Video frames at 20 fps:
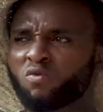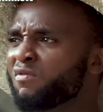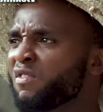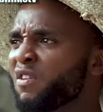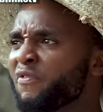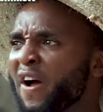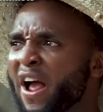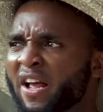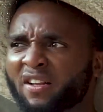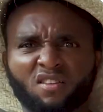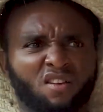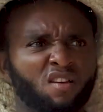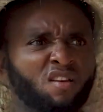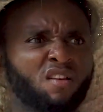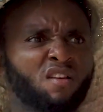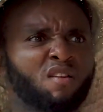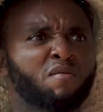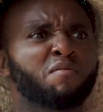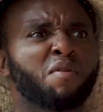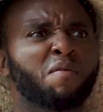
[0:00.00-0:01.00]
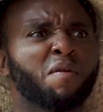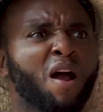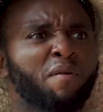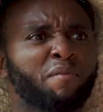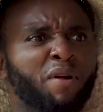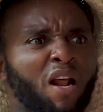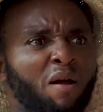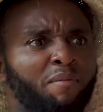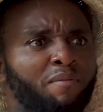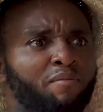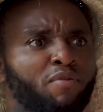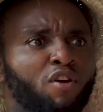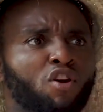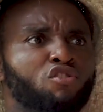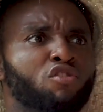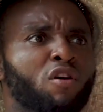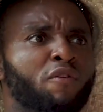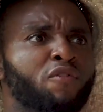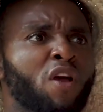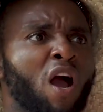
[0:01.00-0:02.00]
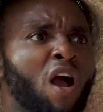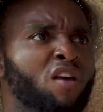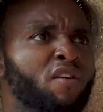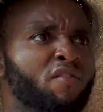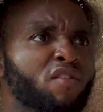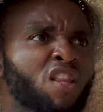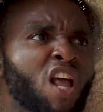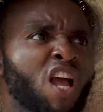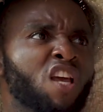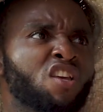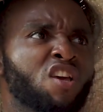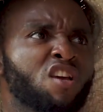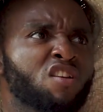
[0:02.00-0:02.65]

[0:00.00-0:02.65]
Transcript: If I, mama, madam, because of you, I'll give you ten